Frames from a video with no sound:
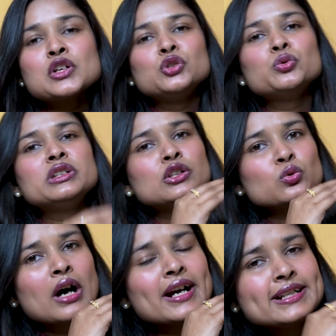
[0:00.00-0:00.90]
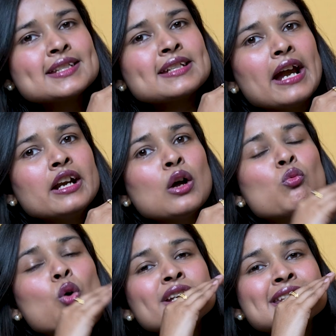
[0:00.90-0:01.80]
You need to understand
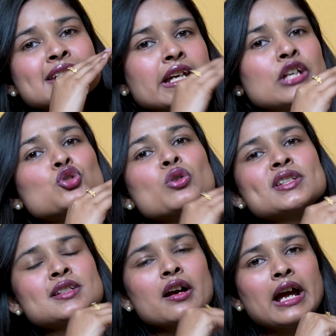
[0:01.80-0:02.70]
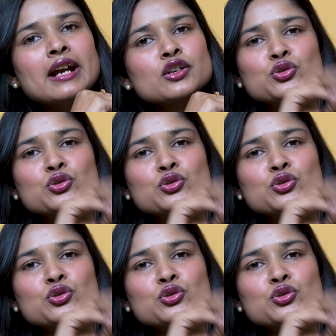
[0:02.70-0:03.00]
what stage you are stuck at.